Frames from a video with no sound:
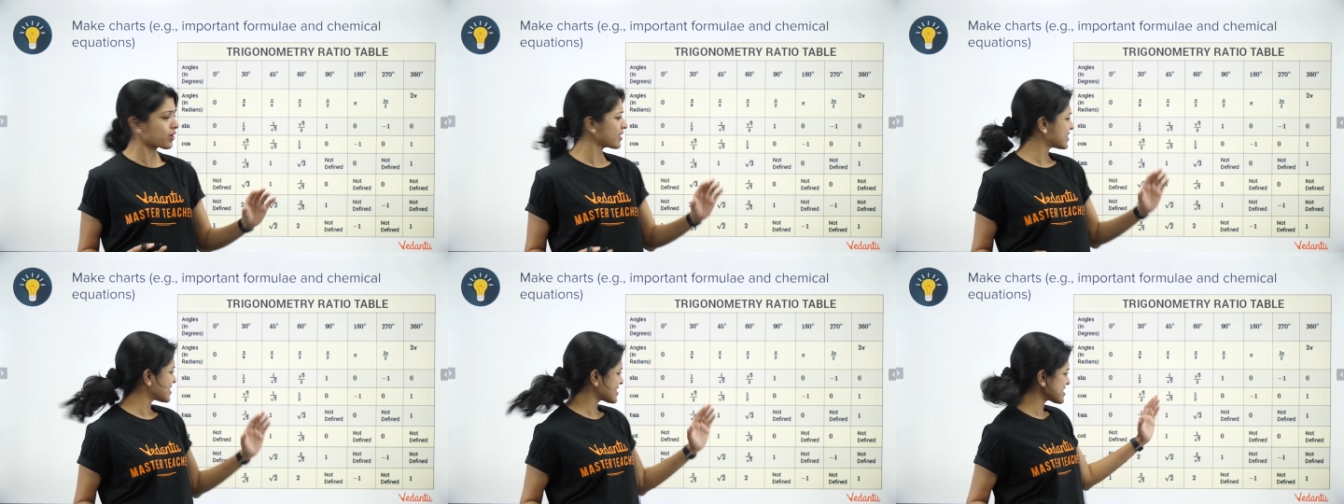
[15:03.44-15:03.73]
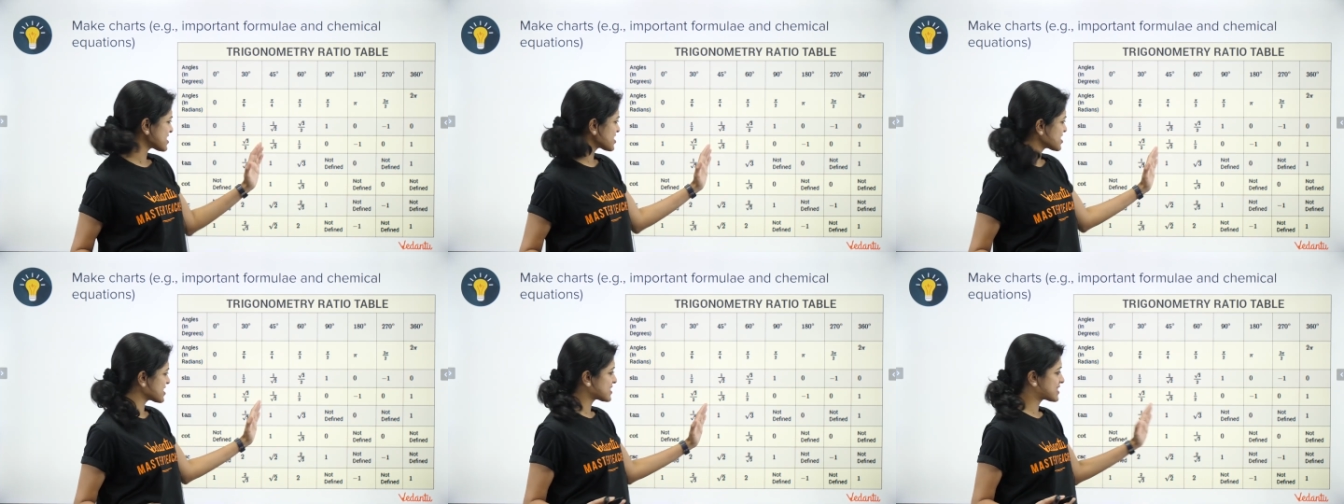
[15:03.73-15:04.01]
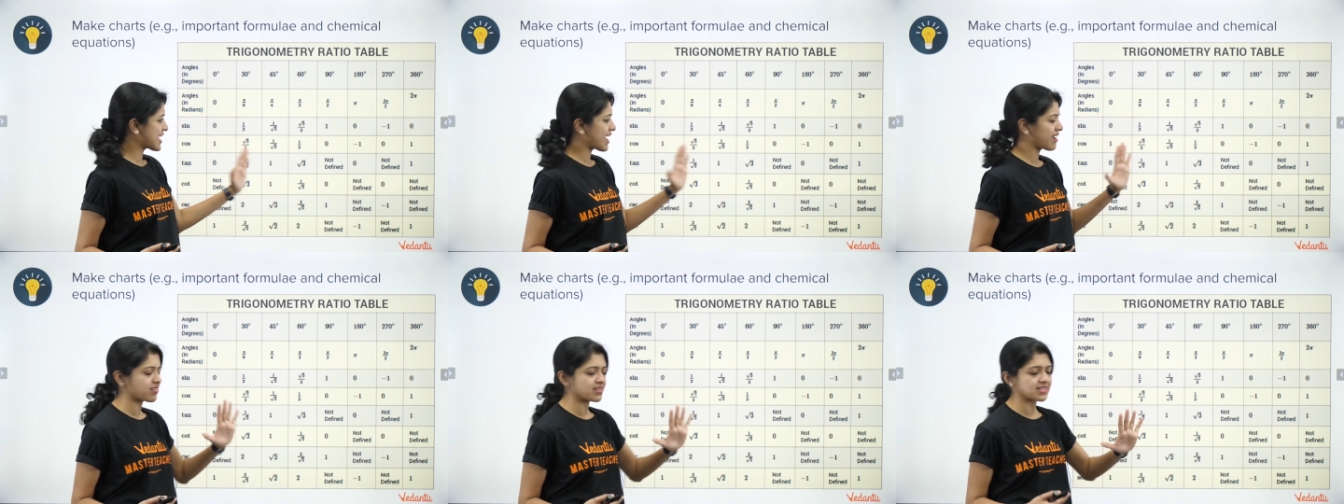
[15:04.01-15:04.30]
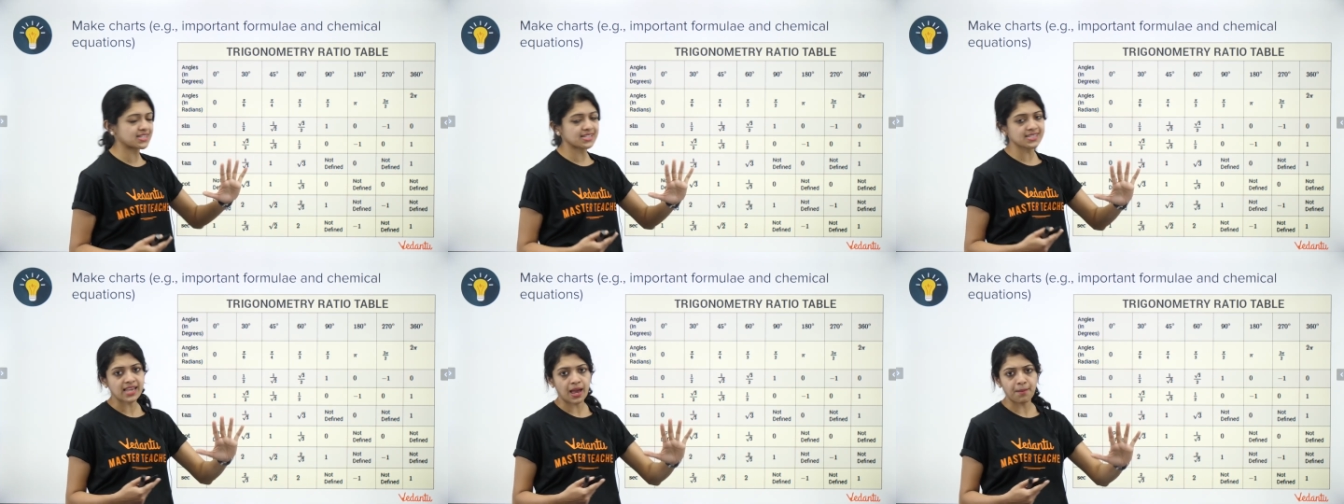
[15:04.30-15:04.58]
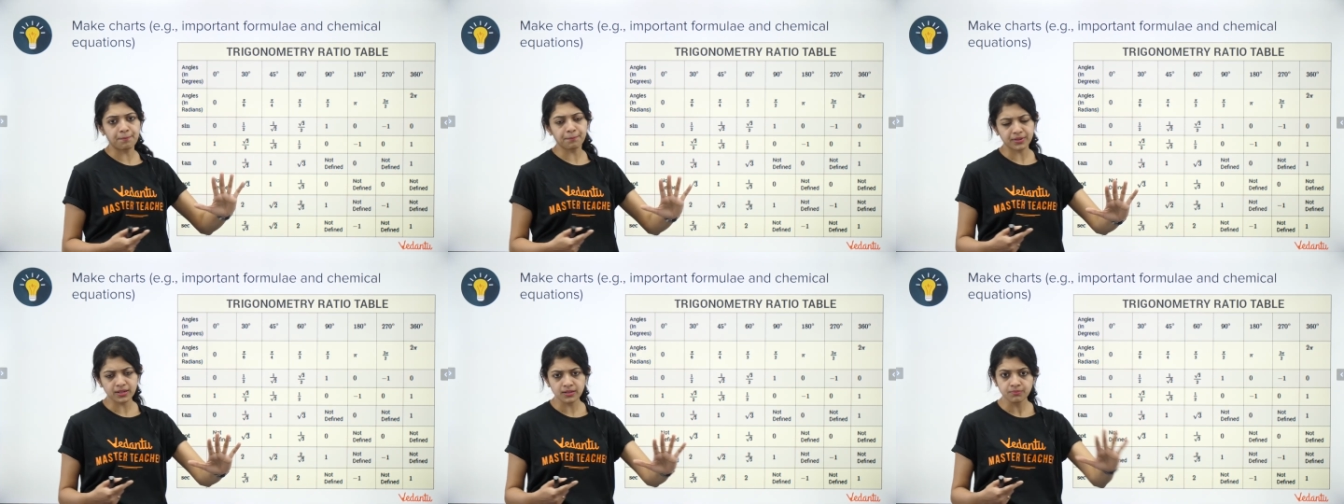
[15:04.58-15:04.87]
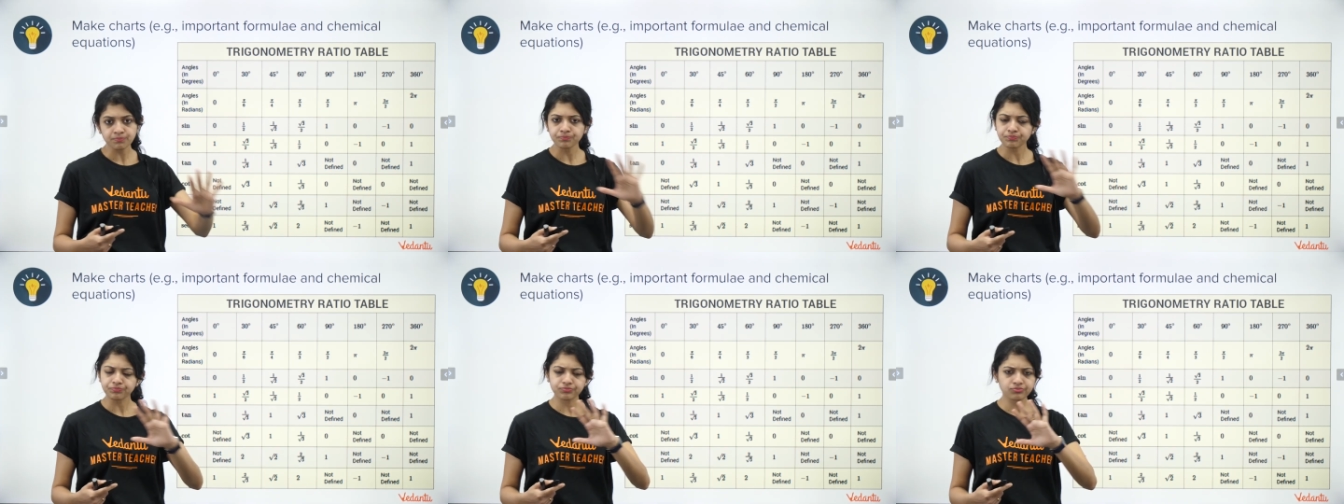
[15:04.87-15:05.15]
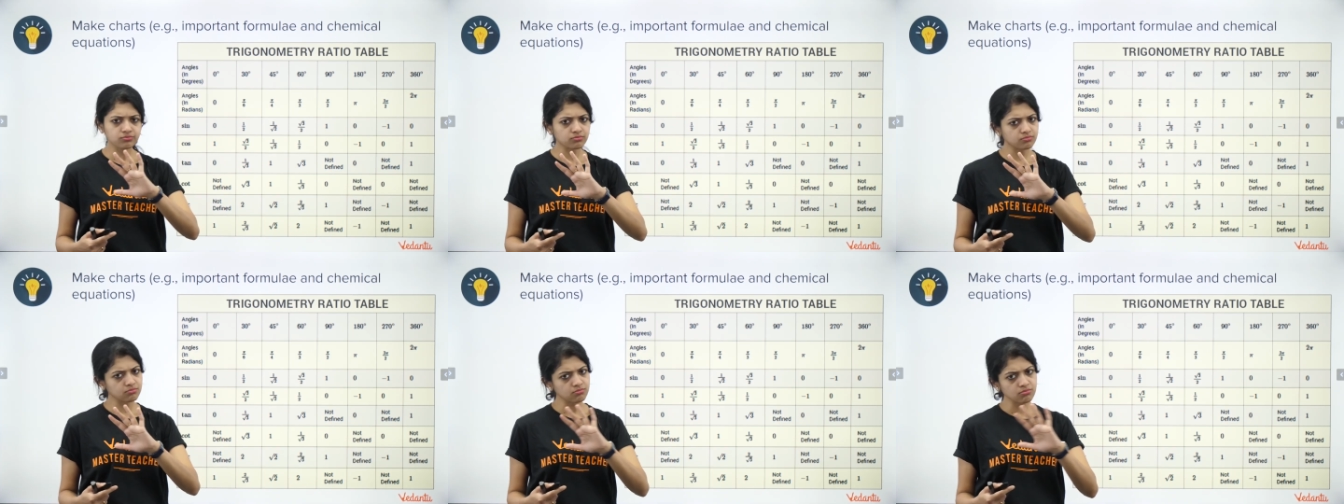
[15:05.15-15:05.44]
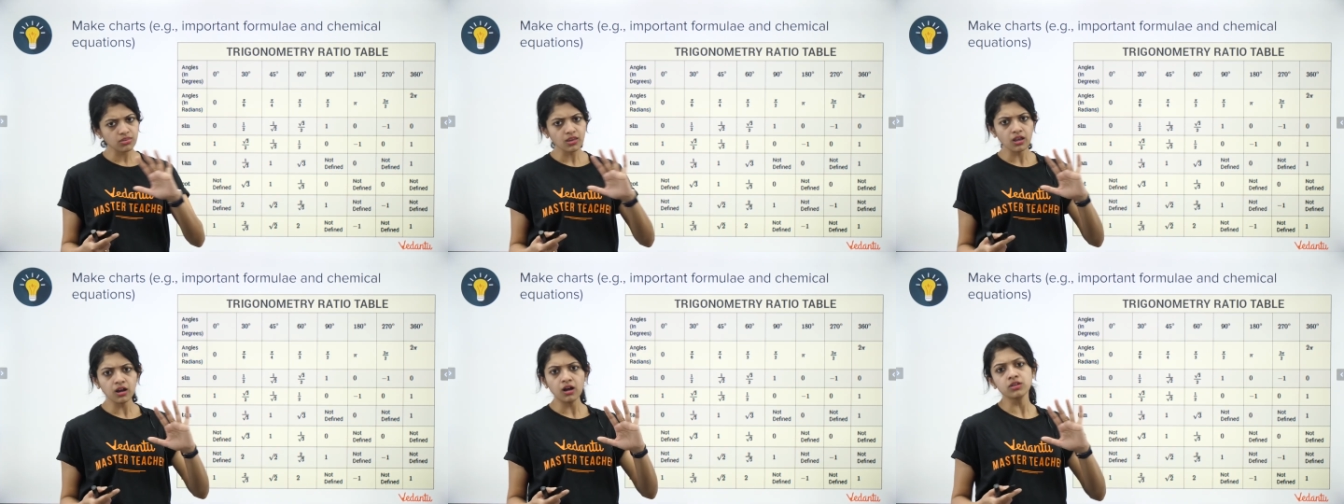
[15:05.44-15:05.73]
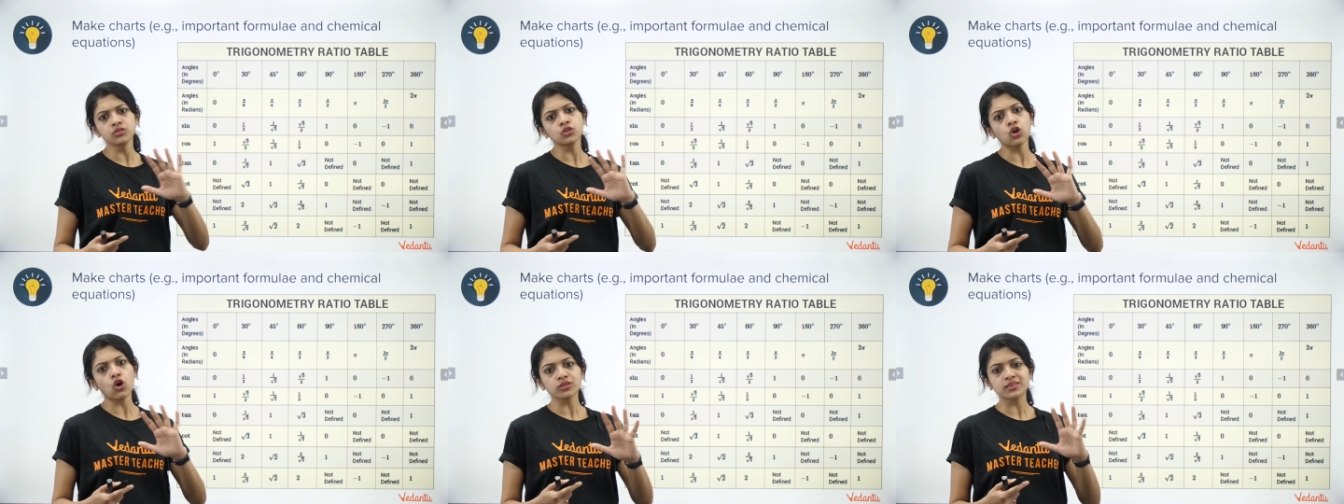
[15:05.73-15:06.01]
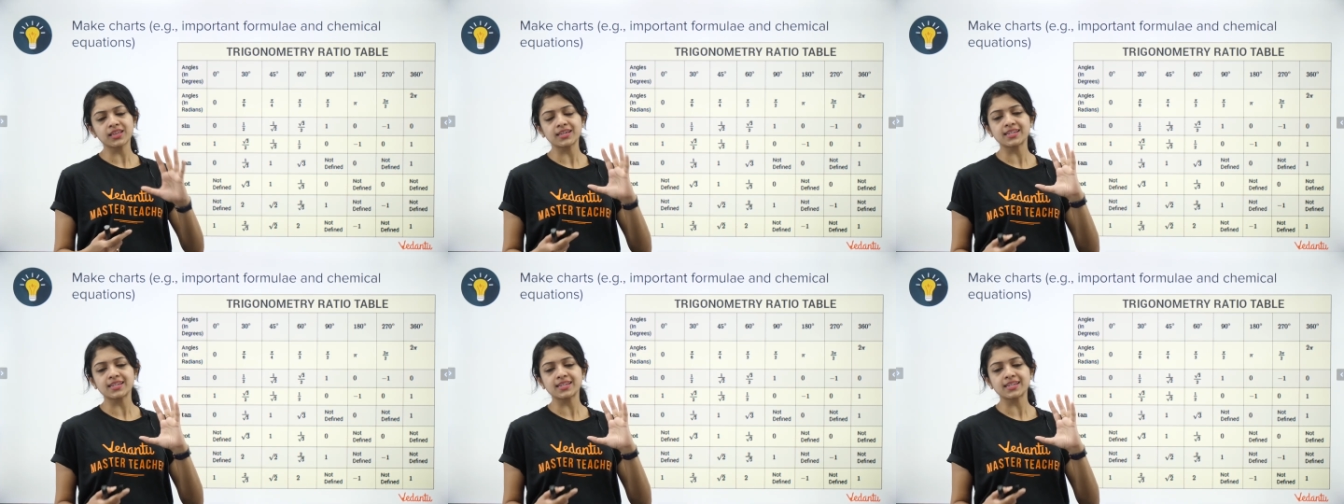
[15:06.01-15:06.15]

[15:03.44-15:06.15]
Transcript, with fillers: Okay, this is just there as a sample. Not